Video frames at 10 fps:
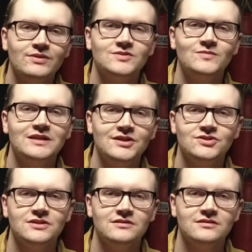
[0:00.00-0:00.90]
it as me
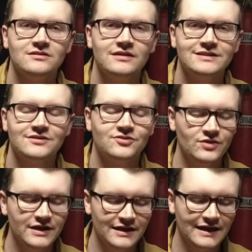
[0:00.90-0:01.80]
teaching lesson 3,